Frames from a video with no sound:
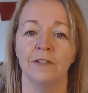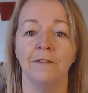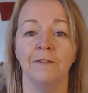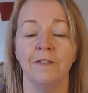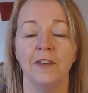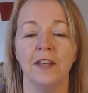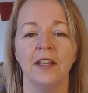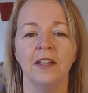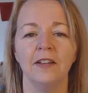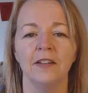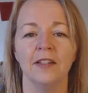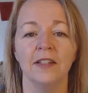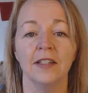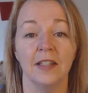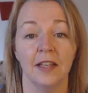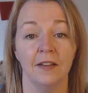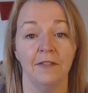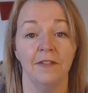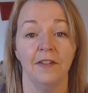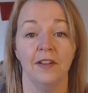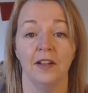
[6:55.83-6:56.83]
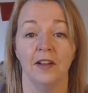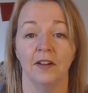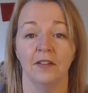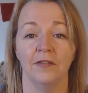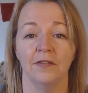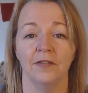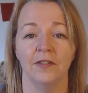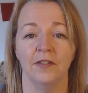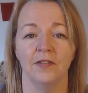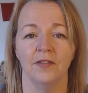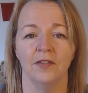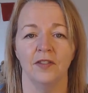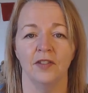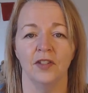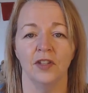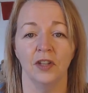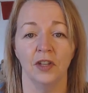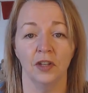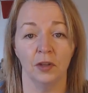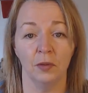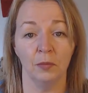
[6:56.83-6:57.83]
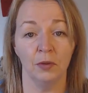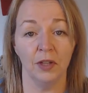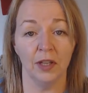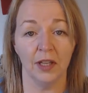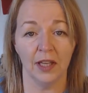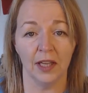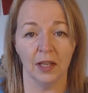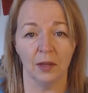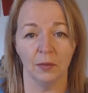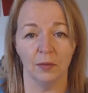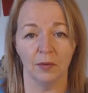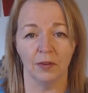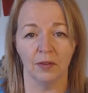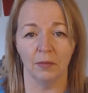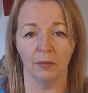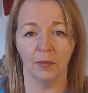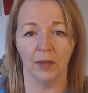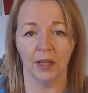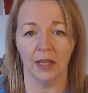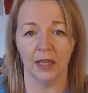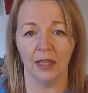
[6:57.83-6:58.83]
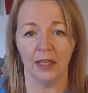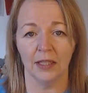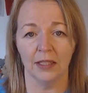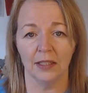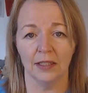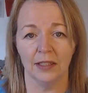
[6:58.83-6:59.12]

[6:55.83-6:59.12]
feel safe enough to communicate with me.